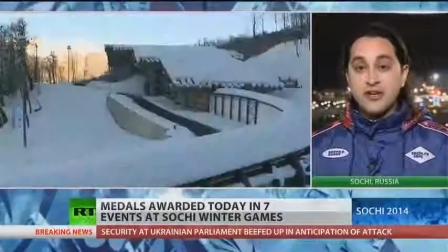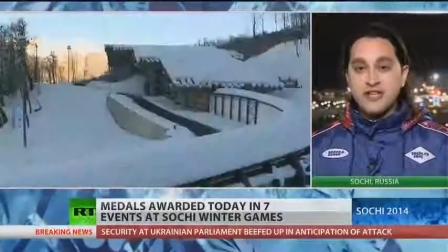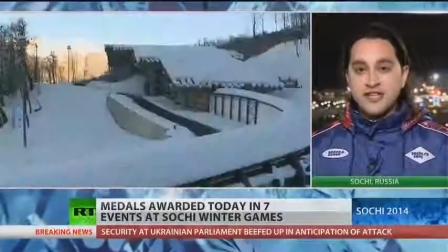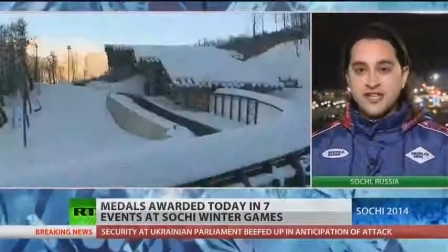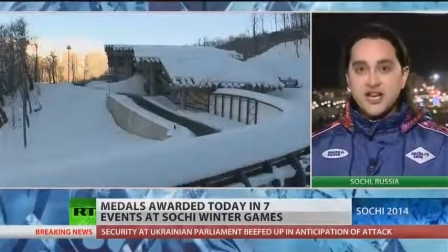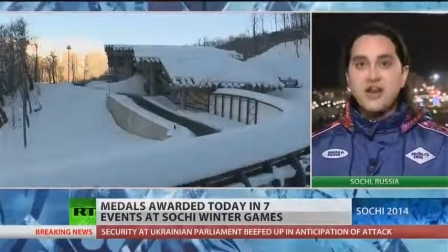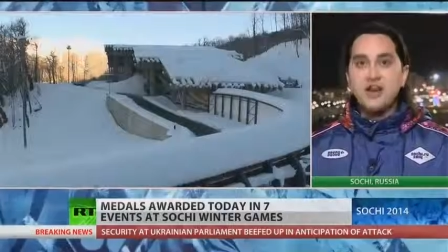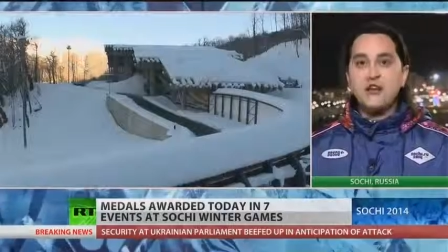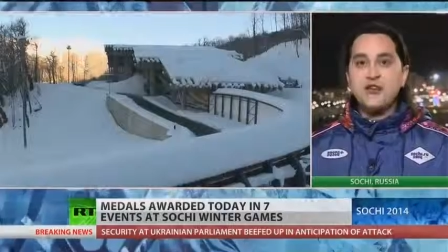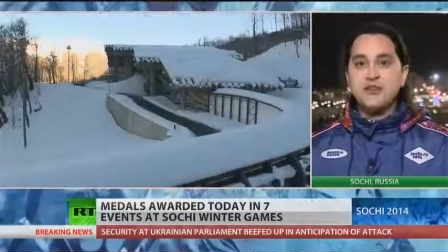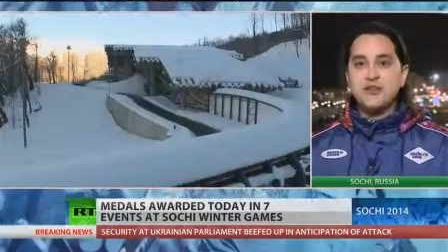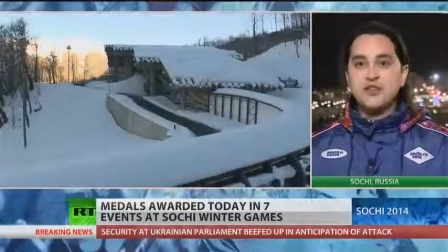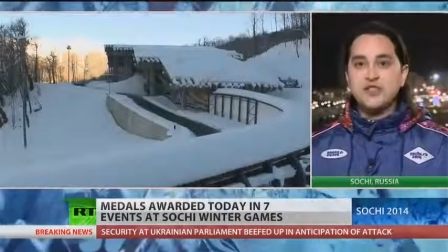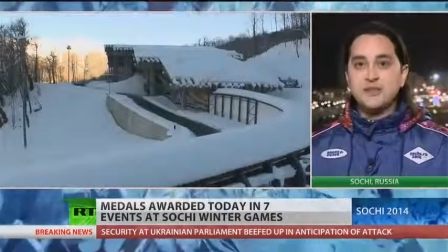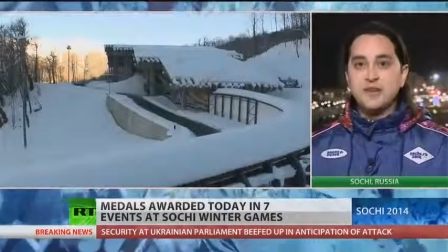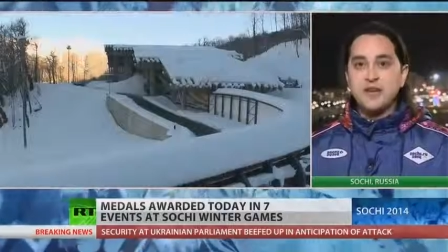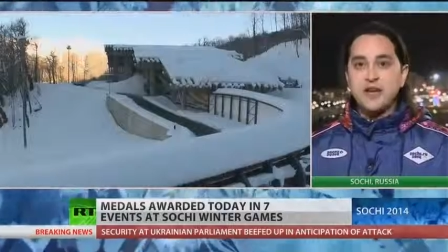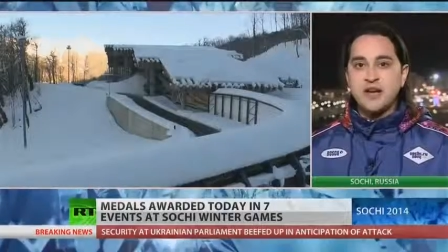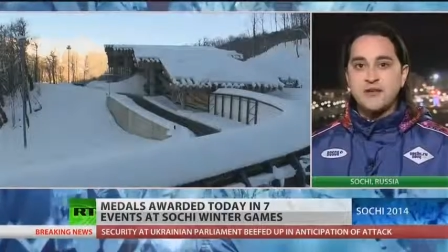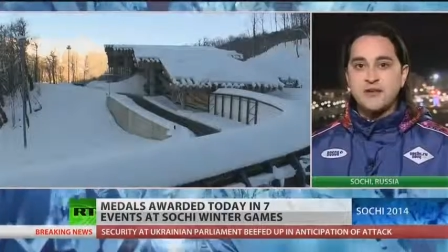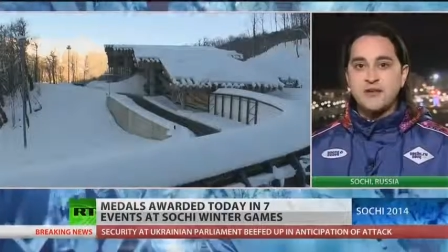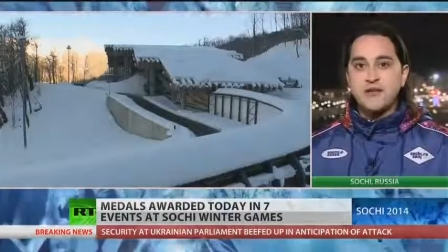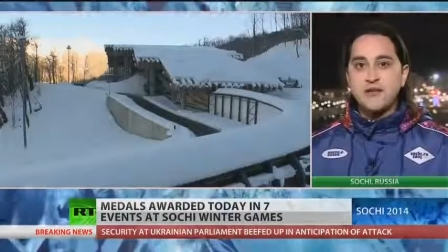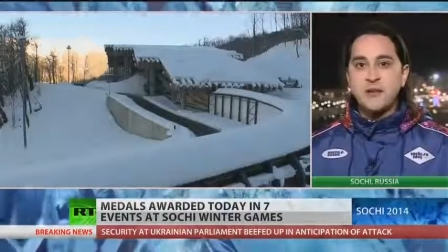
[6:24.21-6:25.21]
his own to
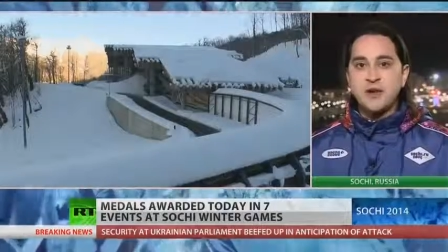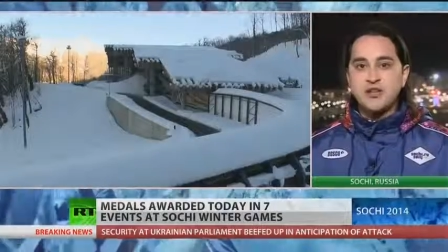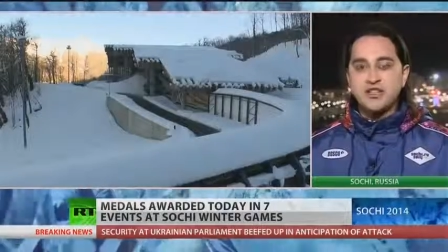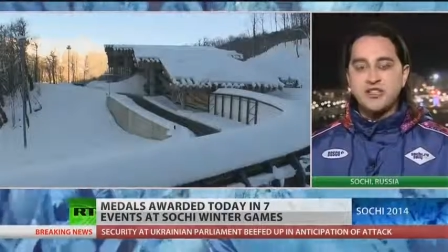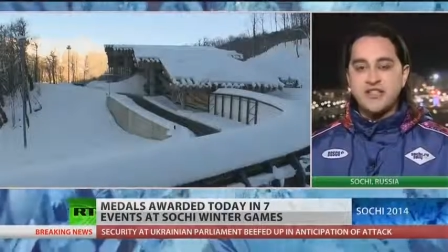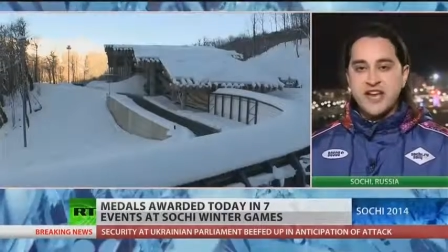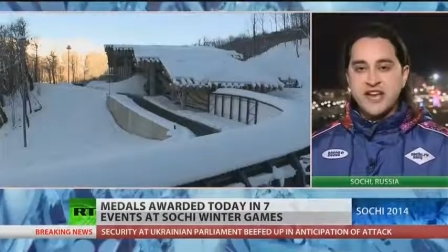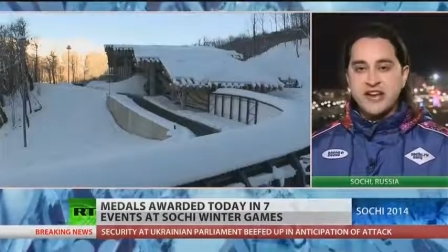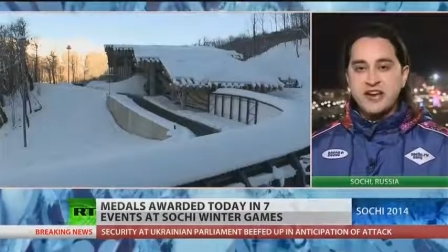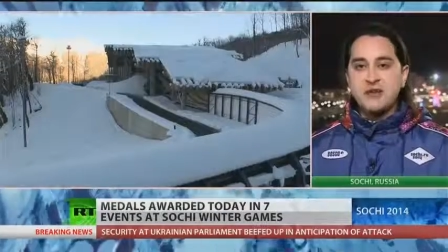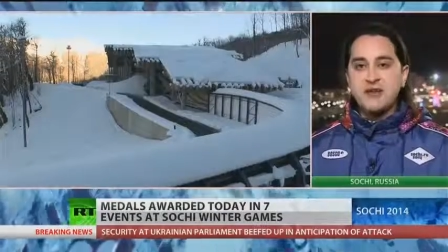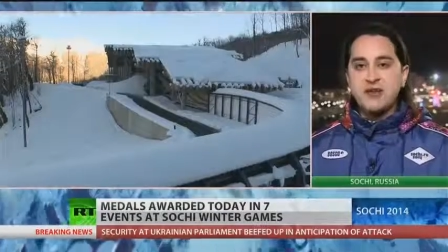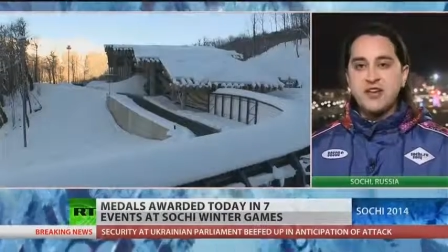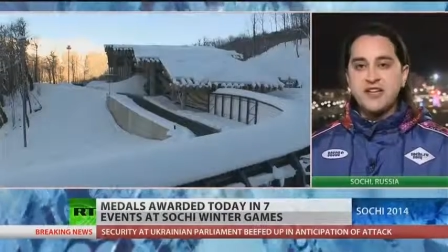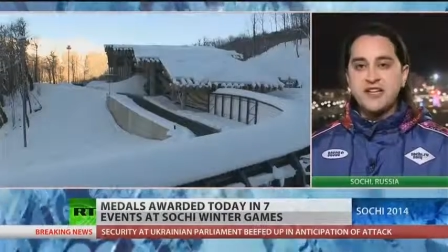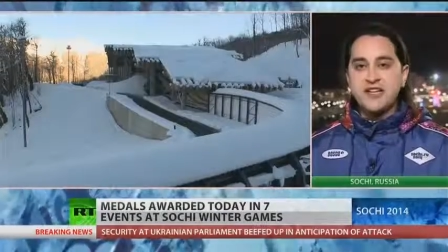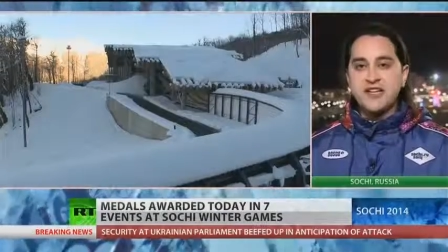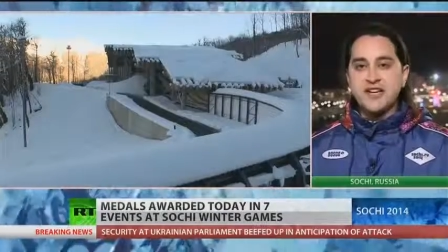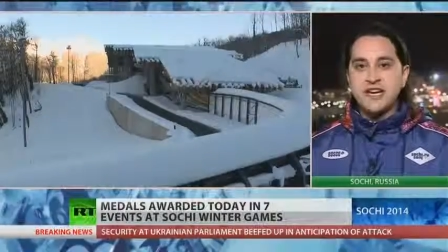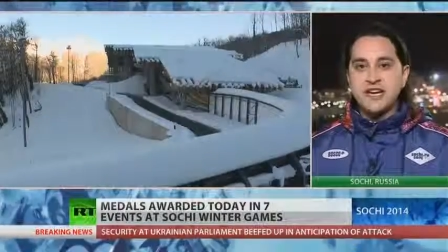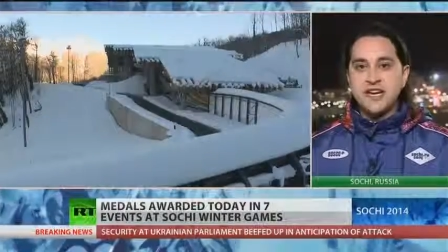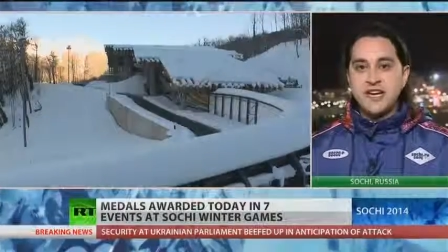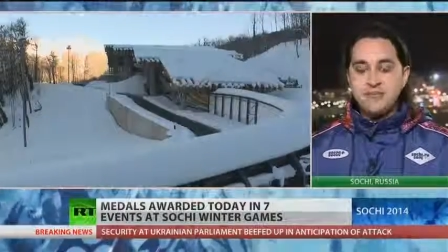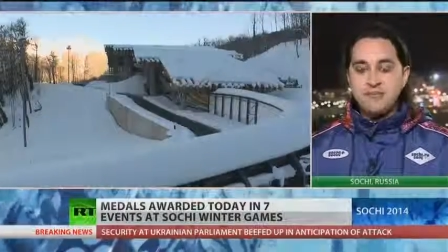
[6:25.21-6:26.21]
become the most
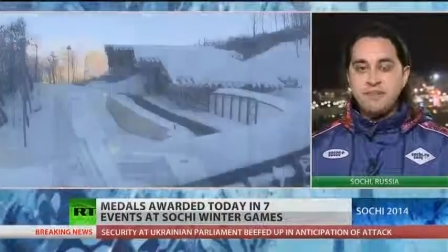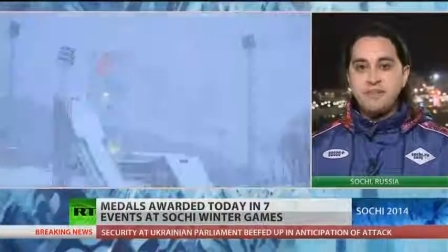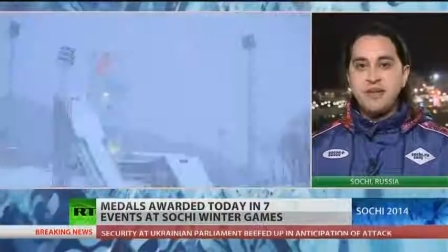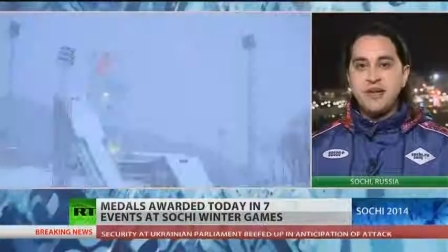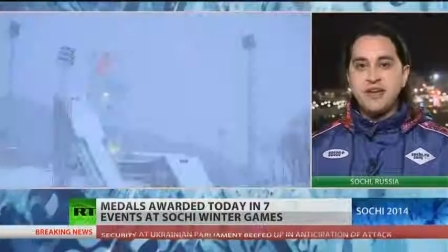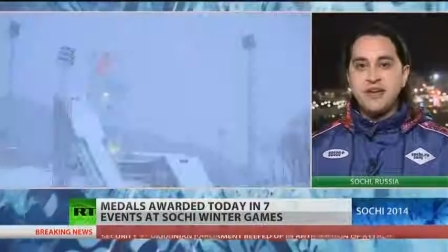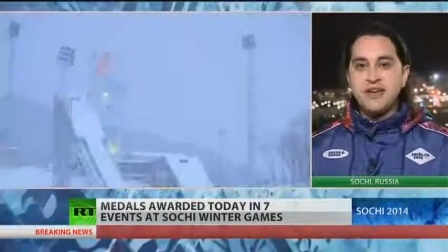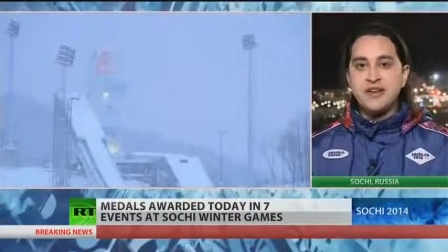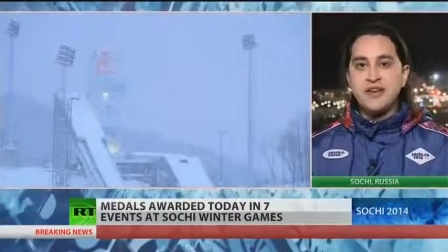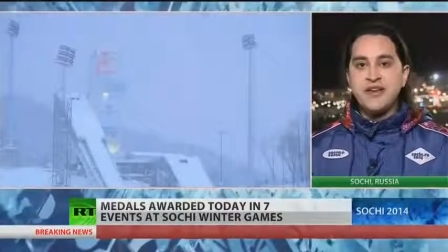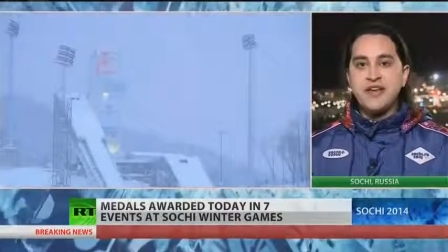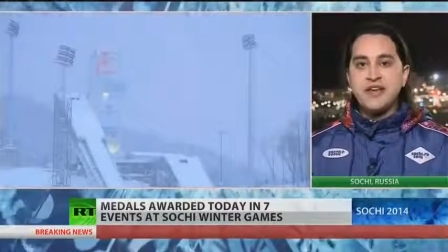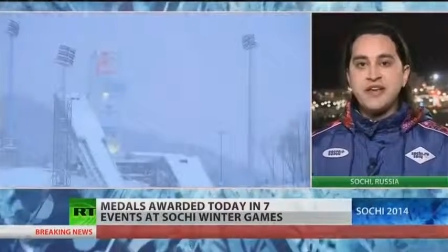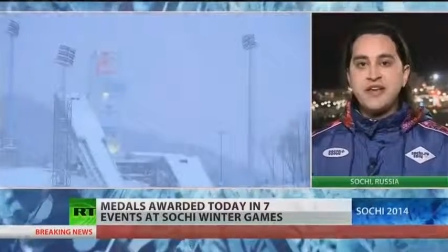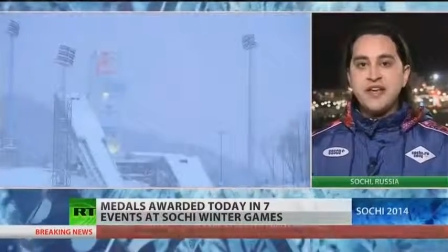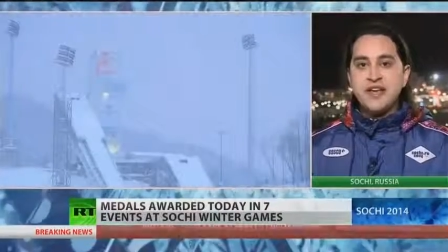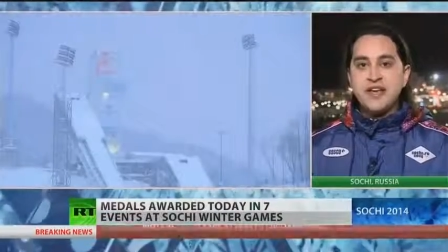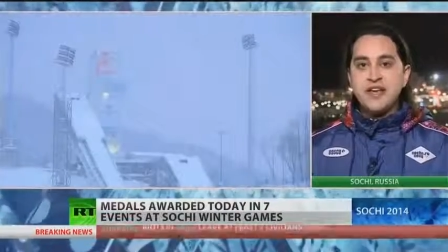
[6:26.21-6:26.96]
decorated Olympian